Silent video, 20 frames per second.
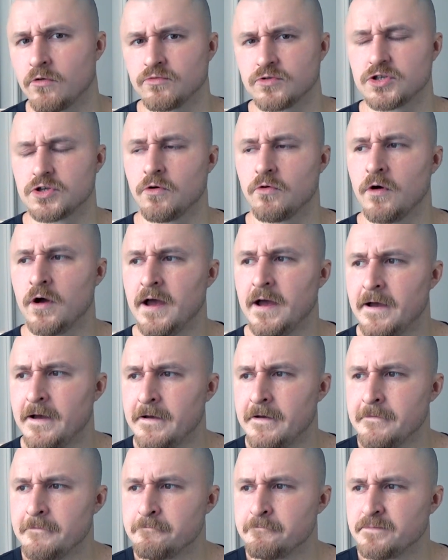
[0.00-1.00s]
So
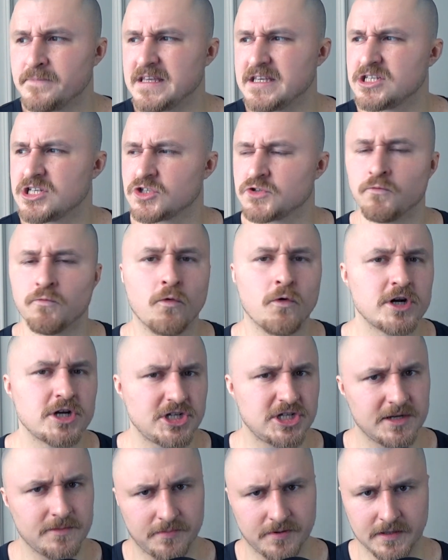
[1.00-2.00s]
it's just
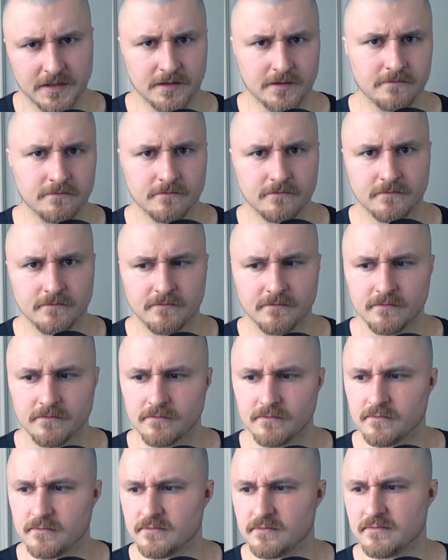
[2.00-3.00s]
worshipping.
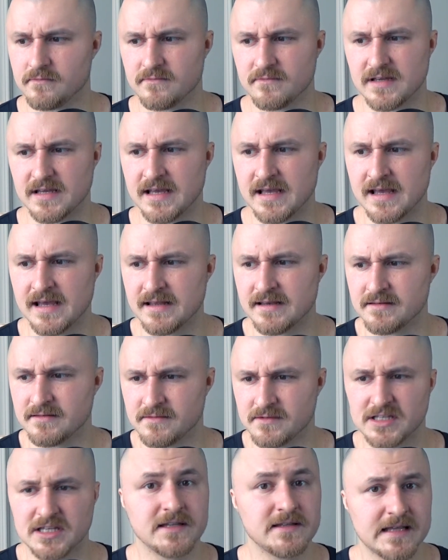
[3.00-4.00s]

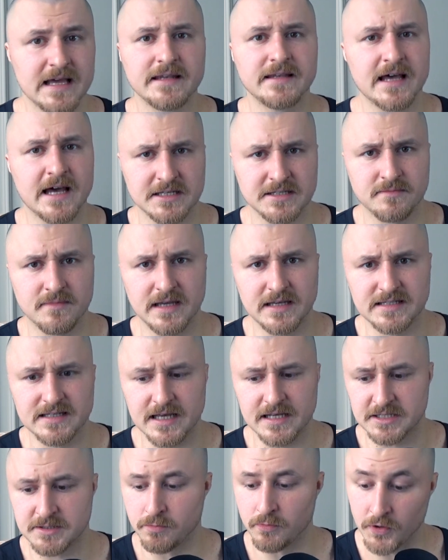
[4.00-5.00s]
And that does make
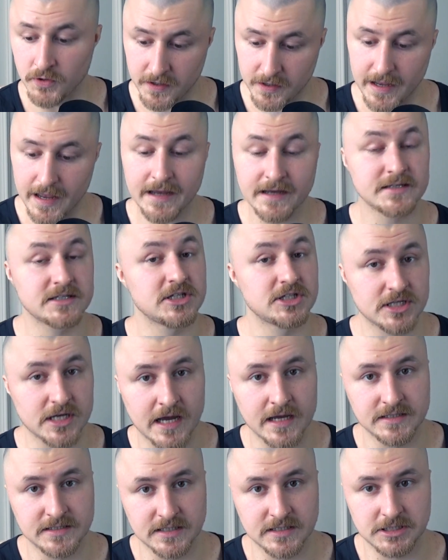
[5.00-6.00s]
sense, but
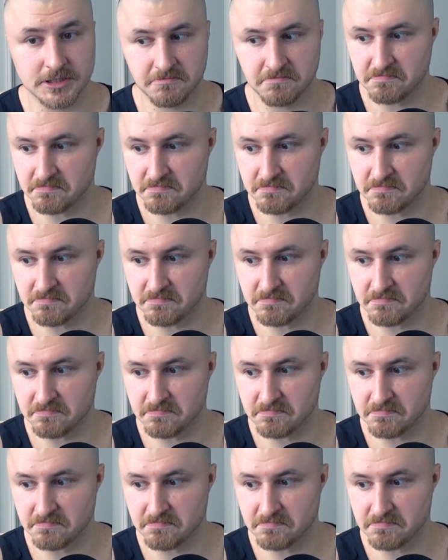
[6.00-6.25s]
exercises